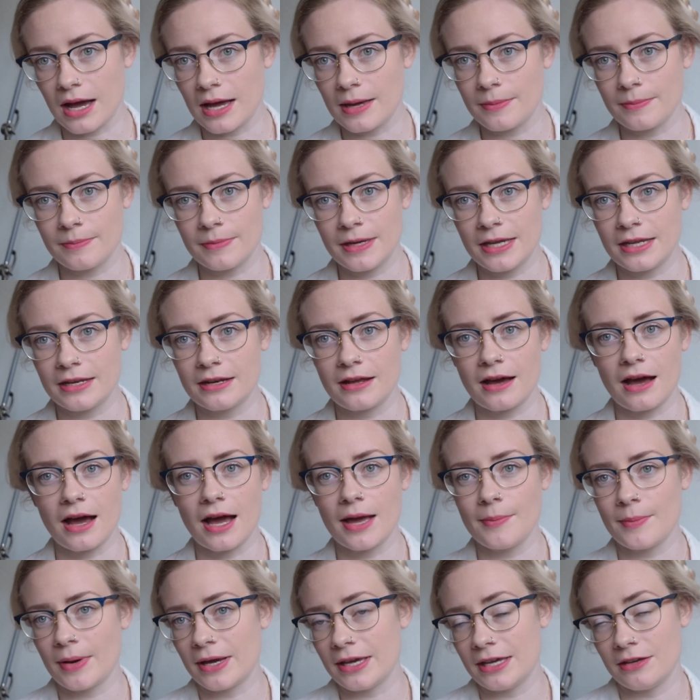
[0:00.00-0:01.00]

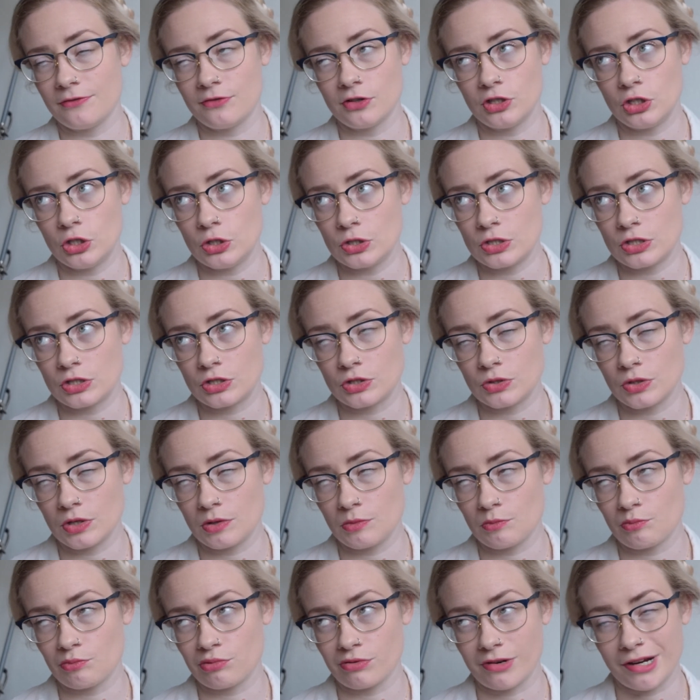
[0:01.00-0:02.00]
might even use it
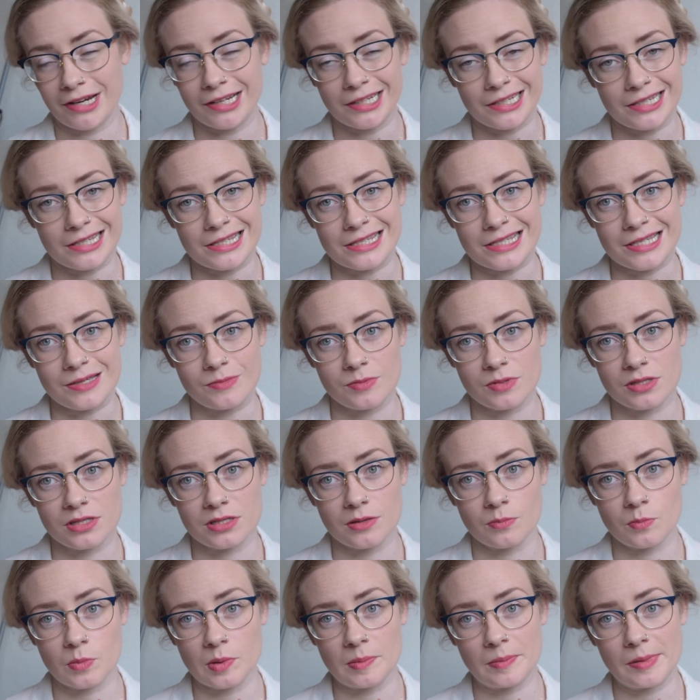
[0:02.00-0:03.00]
during pregnancy with
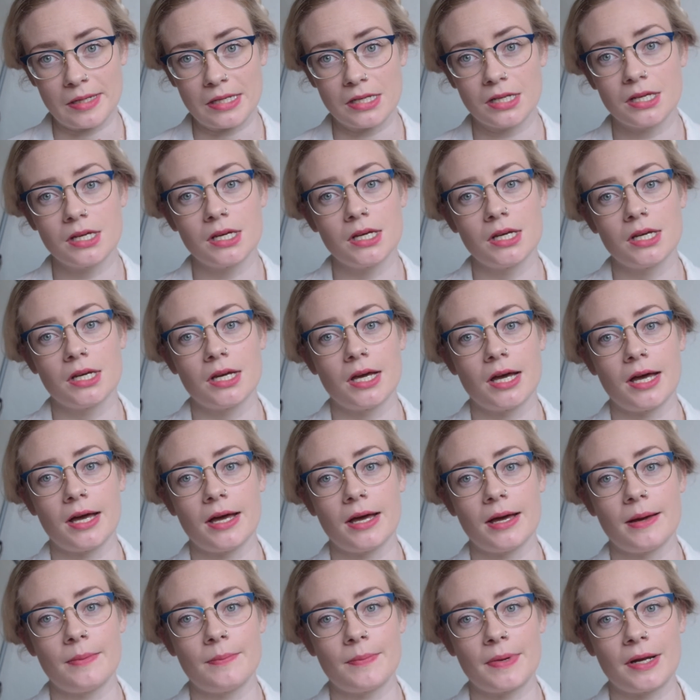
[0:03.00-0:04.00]
some women,
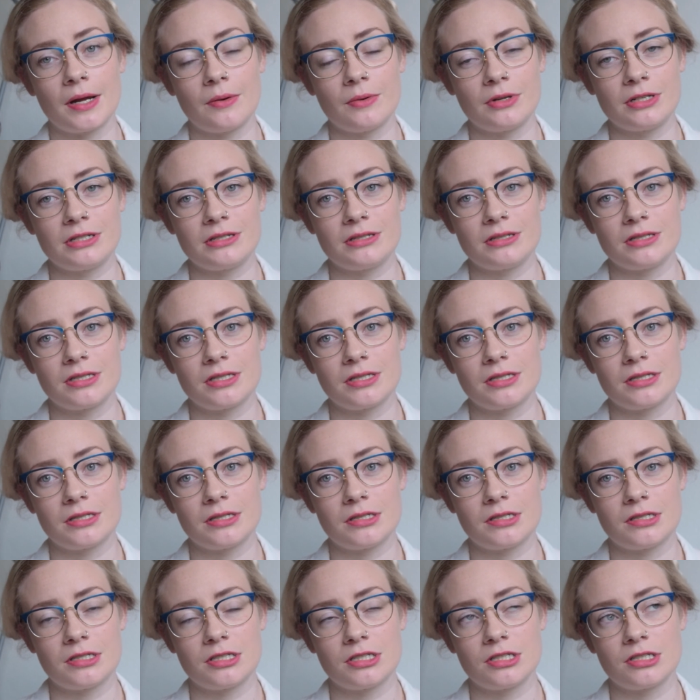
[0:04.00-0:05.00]
but I would
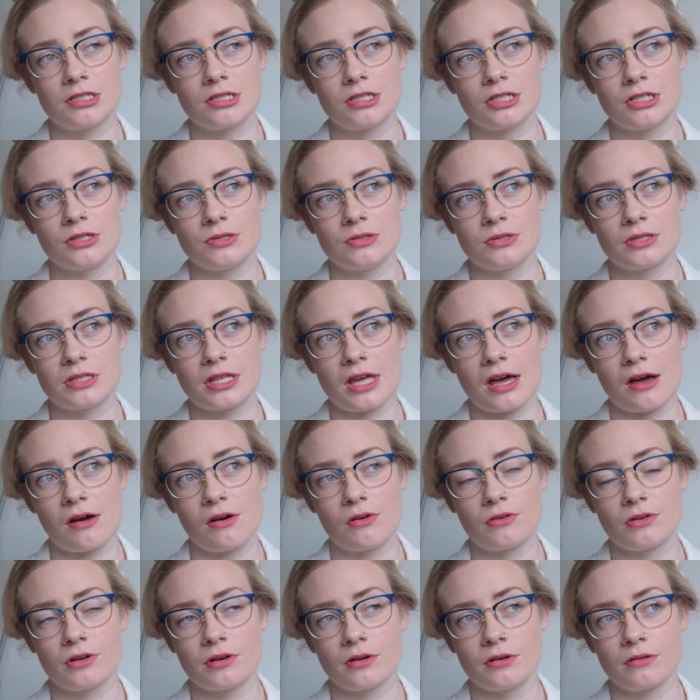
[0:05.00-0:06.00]
choose that
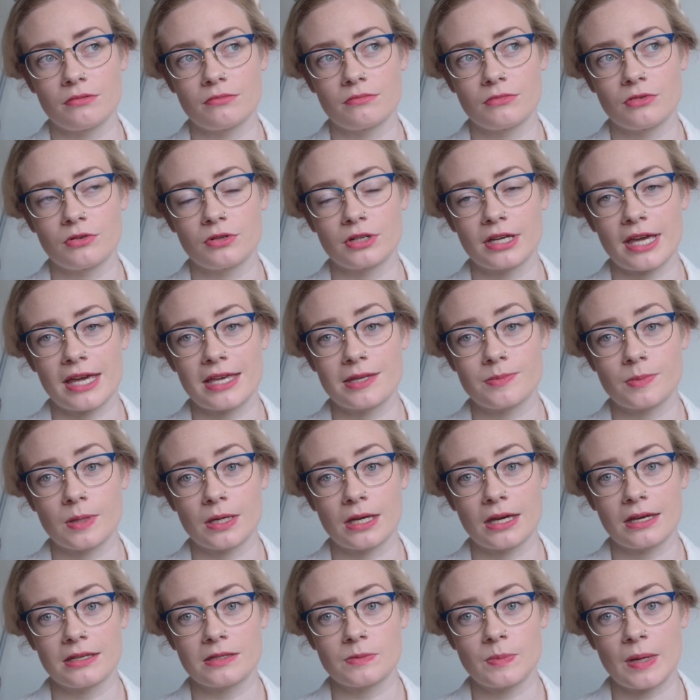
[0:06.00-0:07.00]
on a
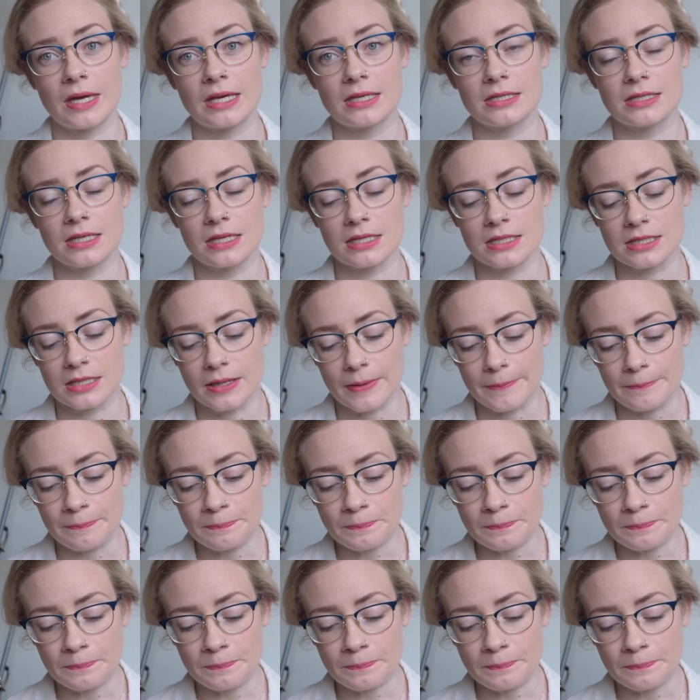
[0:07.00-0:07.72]
case-by-case basis.